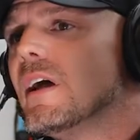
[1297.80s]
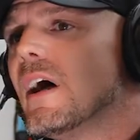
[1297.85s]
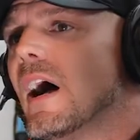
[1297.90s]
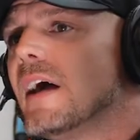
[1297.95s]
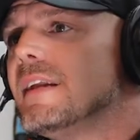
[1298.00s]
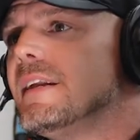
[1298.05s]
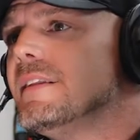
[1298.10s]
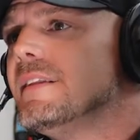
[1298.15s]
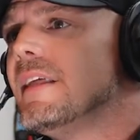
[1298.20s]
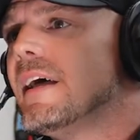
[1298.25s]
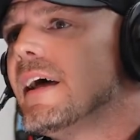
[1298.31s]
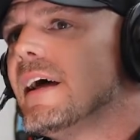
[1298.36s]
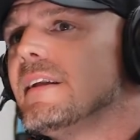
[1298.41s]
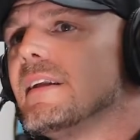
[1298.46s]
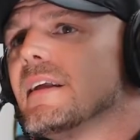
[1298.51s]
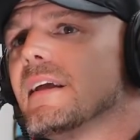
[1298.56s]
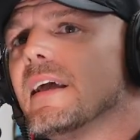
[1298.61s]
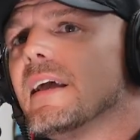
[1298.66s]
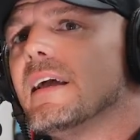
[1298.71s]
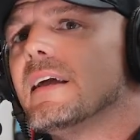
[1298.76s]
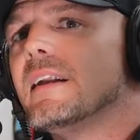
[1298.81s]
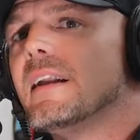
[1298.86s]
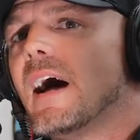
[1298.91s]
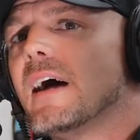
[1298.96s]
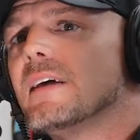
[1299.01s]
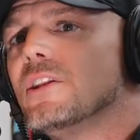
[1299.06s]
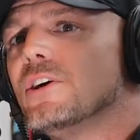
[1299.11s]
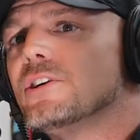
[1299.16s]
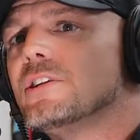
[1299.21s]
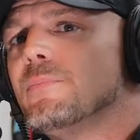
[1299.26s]
I did that, and
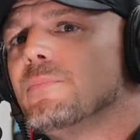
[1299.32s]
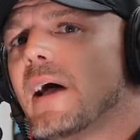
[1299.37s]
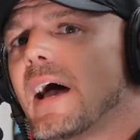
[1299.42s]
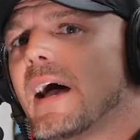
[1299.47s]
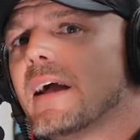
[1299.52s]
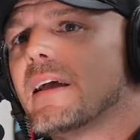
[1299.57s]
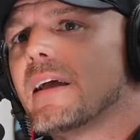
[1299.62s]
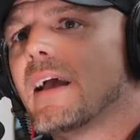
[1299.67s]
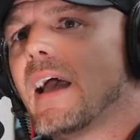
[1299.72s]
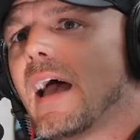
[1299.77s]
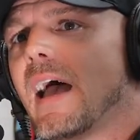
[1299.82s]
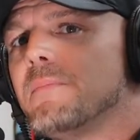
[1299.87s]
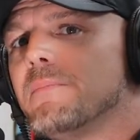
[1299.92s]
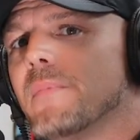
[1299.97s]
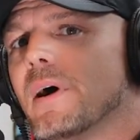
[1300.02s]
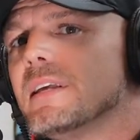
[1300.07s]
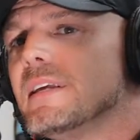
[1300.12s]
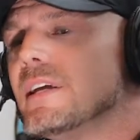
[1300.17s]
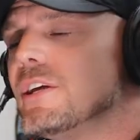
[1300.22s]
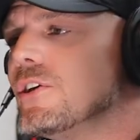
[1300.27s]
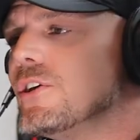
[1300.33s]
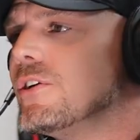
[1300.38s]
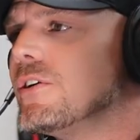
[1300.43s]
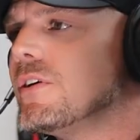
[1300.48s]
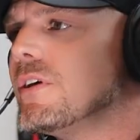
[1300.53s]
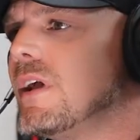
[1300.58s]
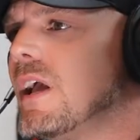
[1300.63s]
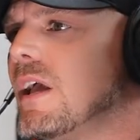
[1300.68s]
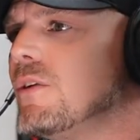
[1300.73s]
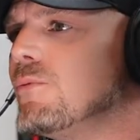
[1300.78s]
I looked back at my
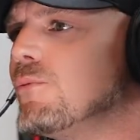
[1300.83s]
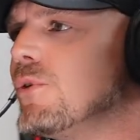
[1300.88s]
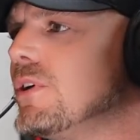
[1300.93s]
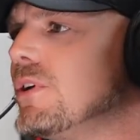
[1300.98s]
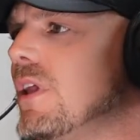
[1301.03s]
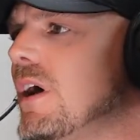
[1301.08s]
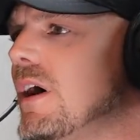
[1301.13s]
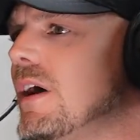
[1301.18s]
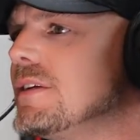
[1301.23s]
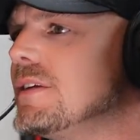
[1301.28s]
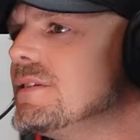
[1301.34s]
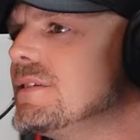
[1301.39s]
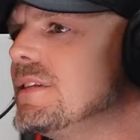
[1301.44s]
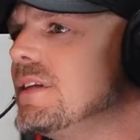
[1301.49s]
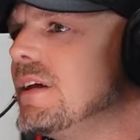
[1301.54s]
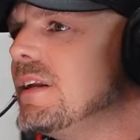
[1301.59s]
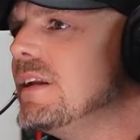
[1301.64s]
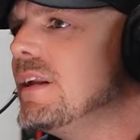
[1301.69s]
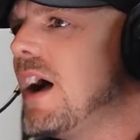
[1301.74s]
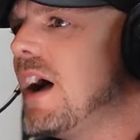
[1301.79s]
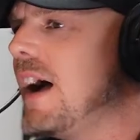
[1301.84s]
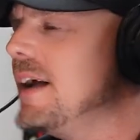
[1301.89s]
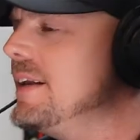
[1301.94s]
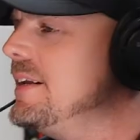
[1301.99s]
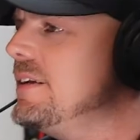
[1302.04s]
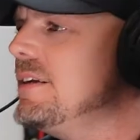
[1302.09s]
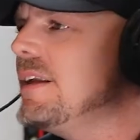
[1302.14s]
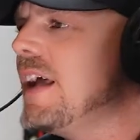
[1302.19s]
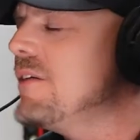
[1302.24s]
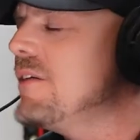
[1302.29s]
year and realized that I
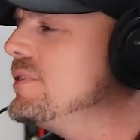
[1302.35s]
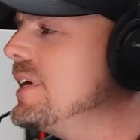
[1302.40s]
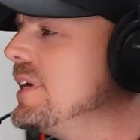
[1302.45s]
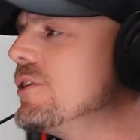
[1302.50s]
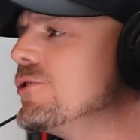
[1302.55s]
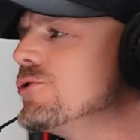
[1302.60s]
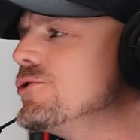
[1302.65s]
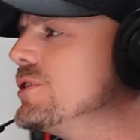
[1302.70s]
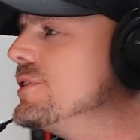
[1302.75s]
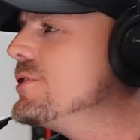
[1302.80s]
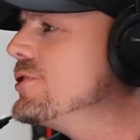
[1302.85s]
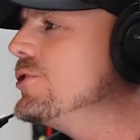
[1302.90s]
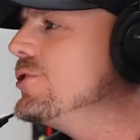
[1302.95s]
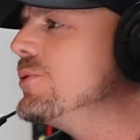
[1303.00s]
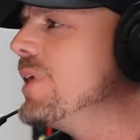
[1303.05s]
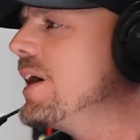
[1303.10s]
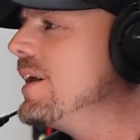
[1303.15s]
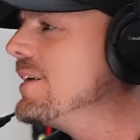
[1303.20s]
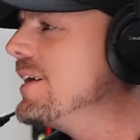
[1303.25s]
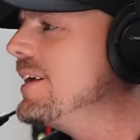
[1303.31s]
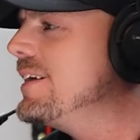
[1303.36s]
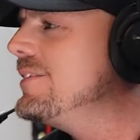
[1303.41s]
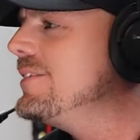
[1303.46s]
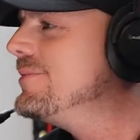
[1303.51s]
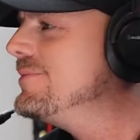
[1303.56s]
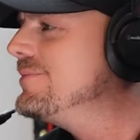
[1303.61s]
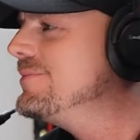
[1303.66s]
didn't have the energy to do that again.